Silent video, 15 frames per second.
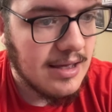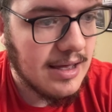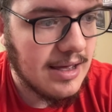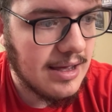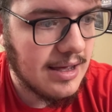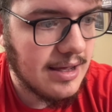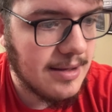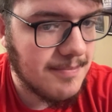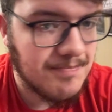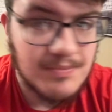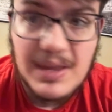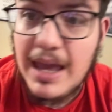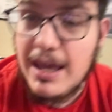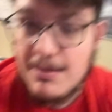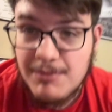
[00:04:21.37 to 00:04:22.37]

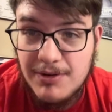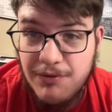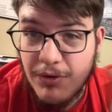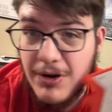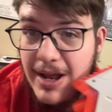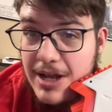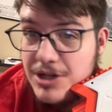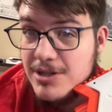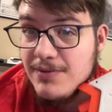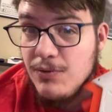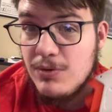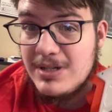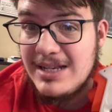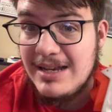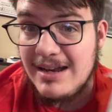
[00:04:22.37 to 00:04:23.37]
aimed for ages
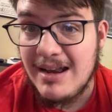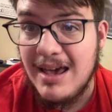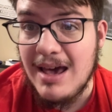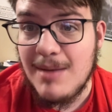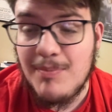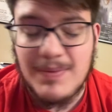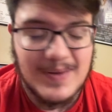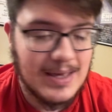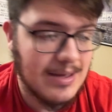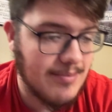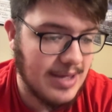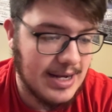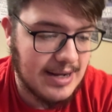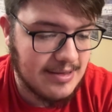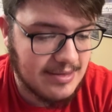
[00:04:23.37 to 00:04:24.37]
14 and up, I
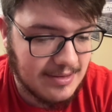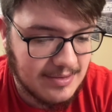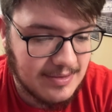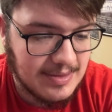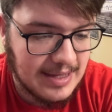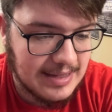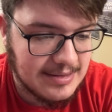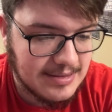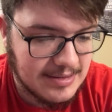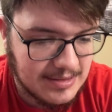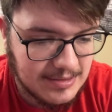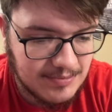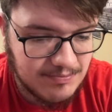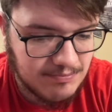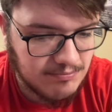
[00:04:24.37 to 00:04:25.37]
mean, I think
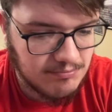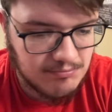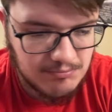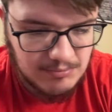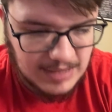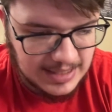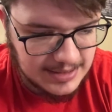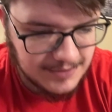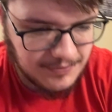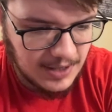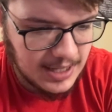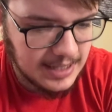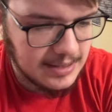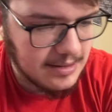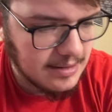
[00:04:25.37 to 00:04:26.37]
that's
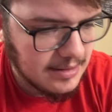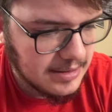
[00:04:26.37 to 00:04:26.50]
fine.